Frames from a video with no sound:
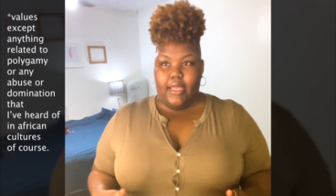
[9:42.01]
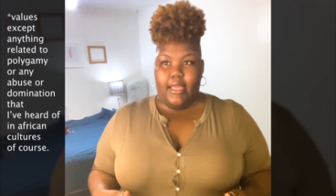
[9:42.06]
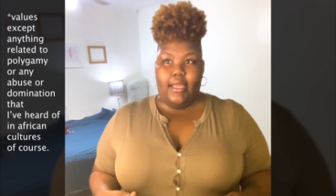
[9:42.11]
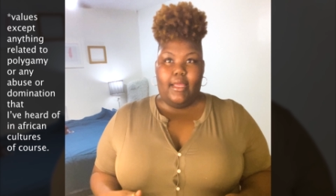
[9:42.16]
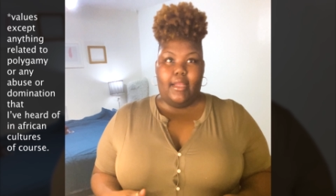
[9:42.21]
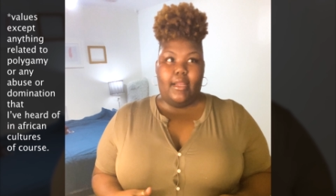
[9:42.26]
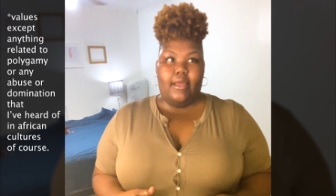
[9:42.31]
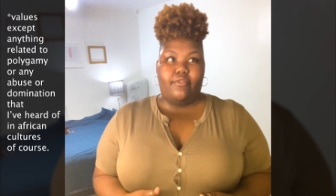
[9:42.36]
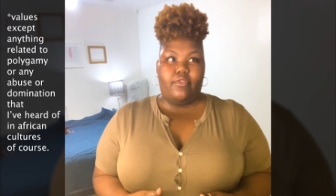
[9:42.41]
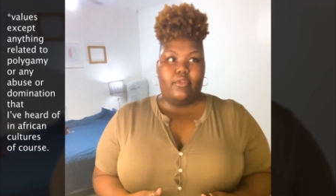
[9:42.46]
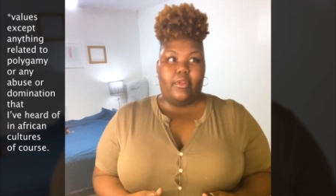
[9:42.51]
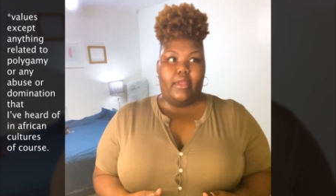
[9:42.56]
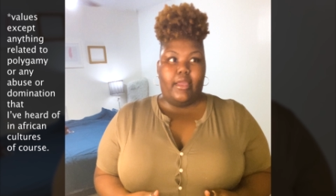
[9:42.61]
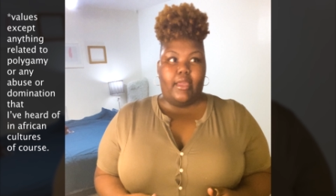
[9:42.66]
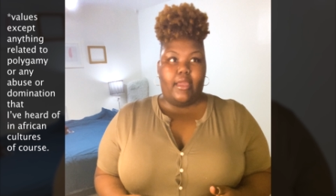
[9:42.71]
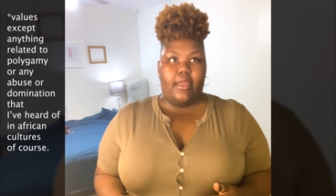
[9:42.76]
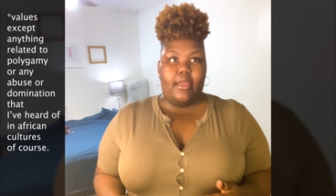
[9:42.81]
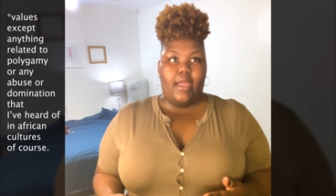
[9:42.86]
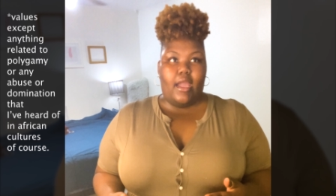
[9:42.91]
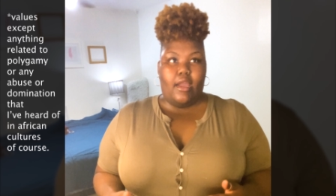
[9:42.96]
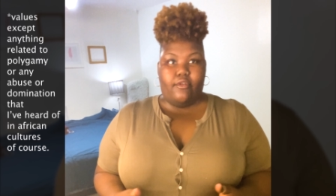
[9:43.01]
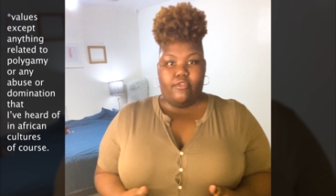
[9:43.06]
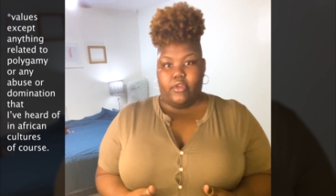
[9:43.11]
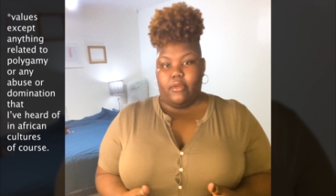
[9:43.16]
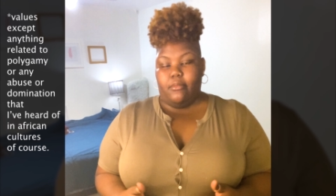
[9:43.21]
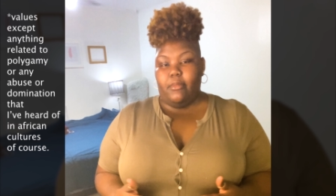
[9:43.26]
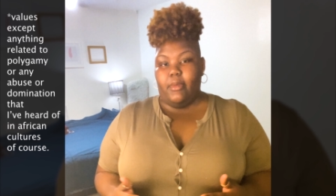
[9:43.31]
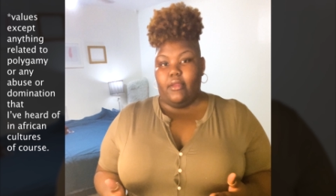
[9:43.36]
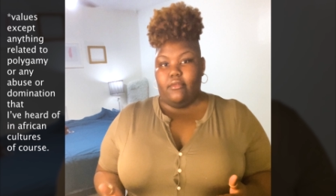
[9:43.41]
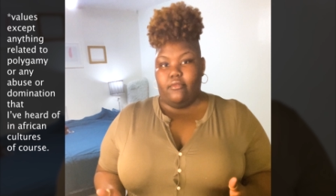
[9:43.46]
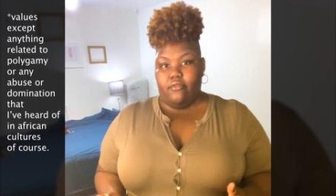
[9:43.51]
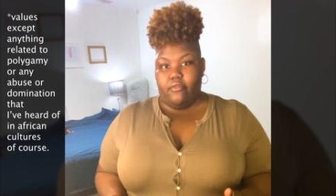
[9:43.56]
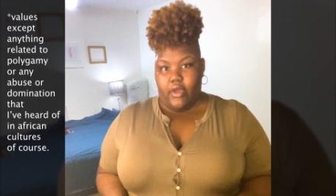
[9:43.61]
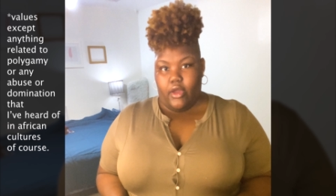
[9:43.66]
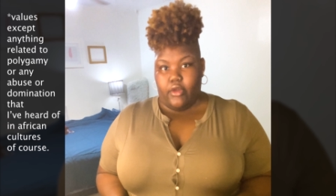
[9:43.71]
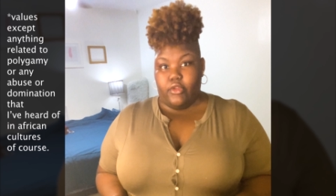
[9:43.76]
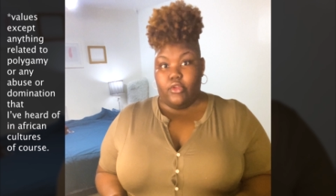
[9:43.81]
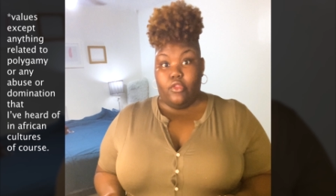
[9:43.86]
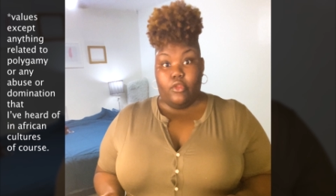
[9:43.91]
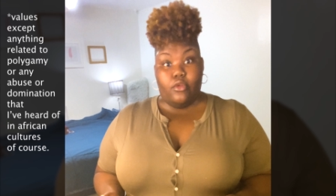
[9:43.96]
And I feel like African men
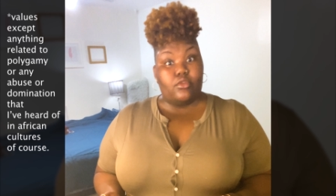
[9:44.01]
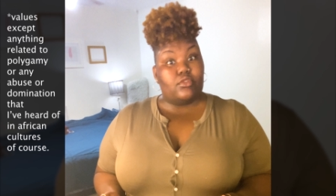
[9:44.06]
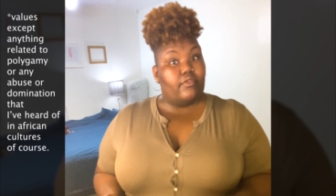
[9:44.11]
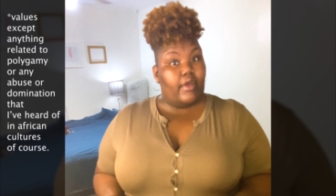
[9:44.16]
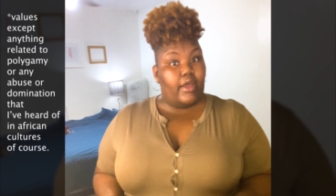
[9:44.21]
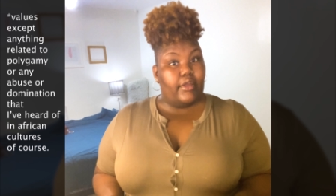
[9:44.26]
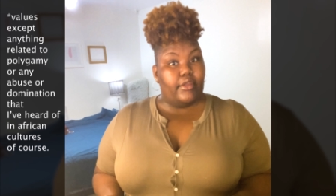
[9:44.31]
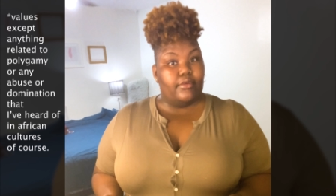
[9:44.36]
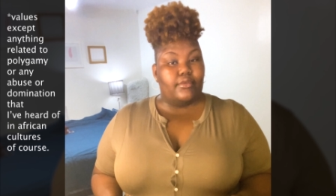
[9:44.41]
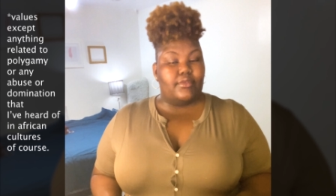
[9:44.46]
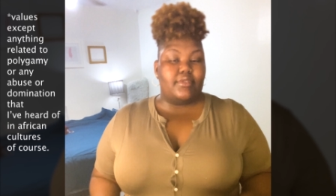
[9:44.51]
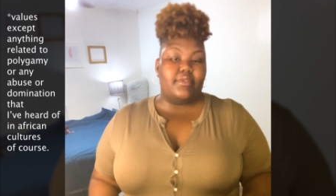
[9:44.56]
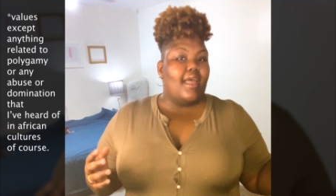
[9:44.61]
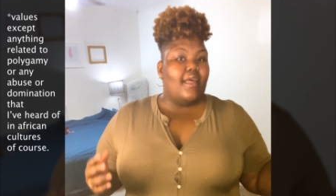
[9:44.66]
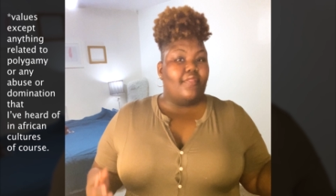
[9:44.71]
value those values.